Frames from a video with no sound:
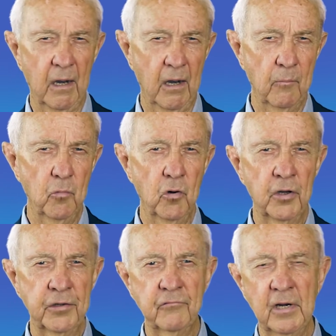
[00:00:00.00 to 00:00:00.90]
our
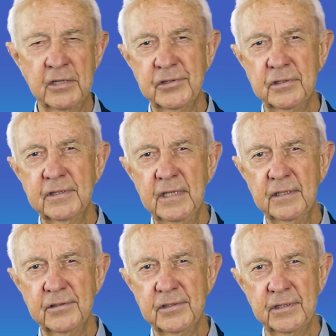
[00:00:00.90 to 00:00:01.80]
more than rational
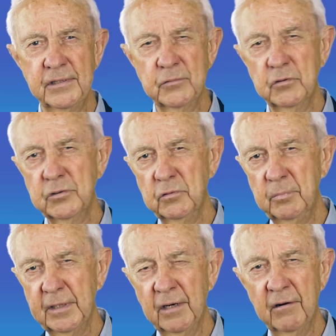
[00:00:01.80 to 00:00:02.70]
tendencies, which would
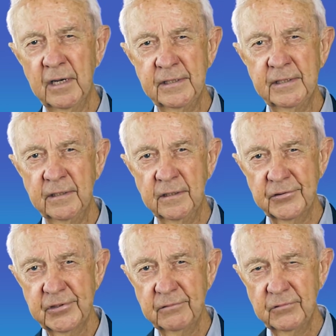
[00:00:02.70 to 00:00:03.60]
be our
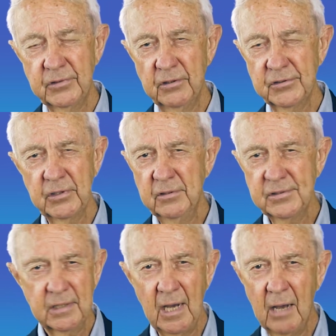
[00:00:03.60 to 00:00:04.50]
ideals. So there's always
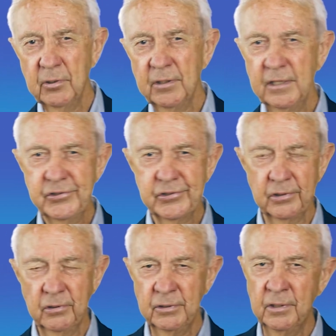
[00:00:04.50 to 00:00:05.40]
a combination
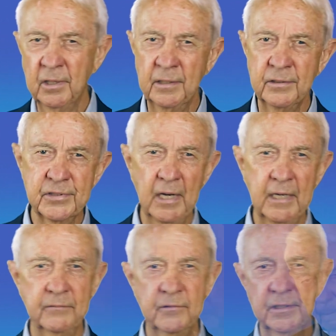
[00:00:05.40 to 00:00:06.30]
going on
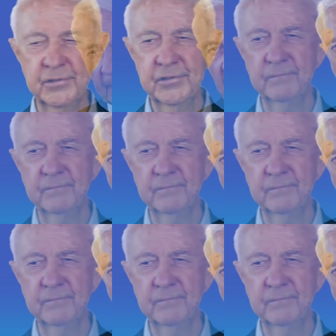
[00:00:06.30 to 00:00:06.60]
inside of us,